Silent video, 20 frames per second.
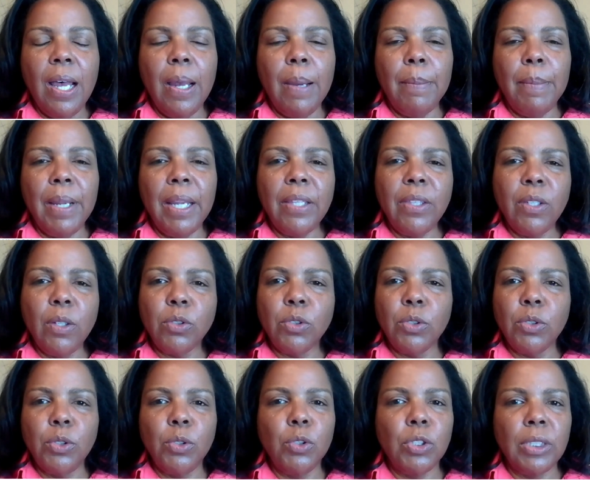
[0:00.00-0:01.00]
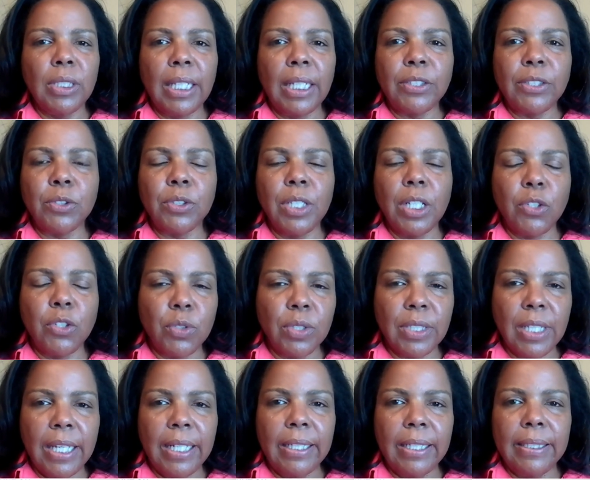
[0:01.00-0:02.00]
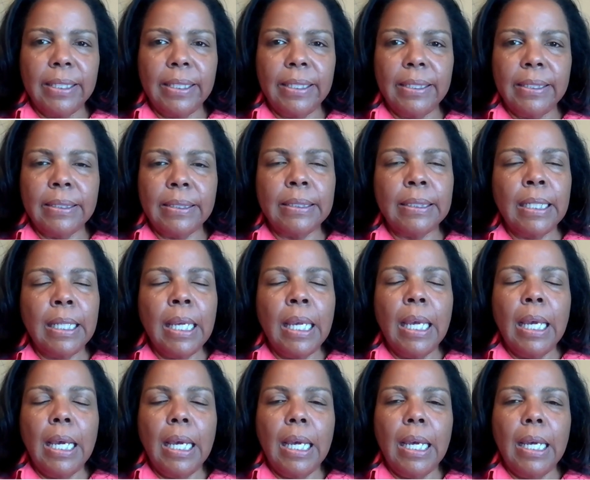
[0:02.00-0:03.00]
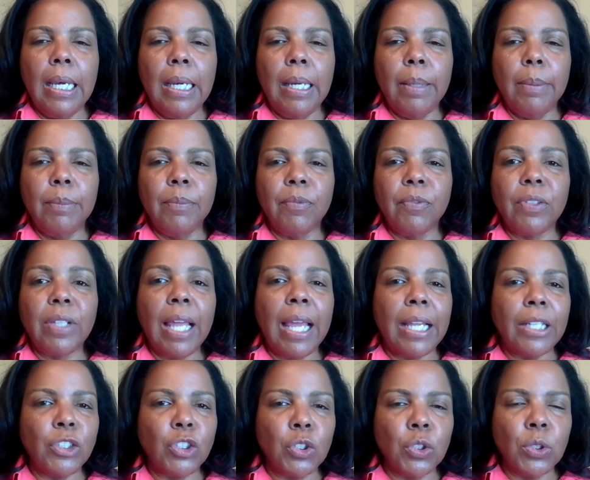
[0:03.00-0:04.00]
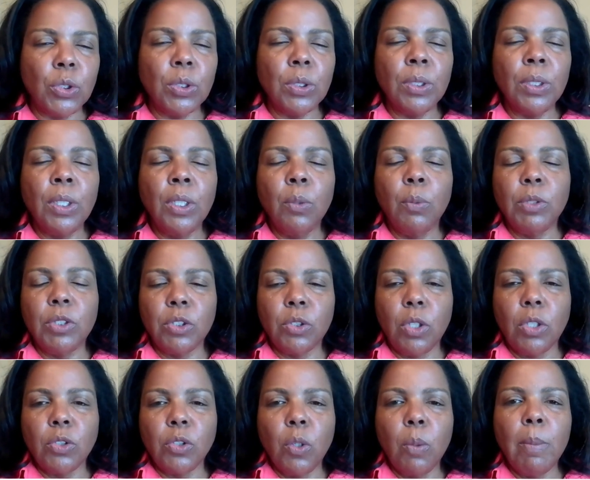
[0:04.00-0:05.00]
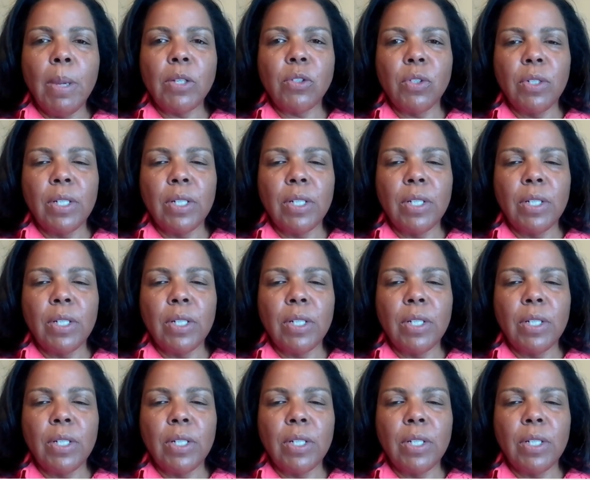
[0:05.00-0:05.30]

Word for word: Um, and those are usually like your tetracyclines, um, flagyl, which is also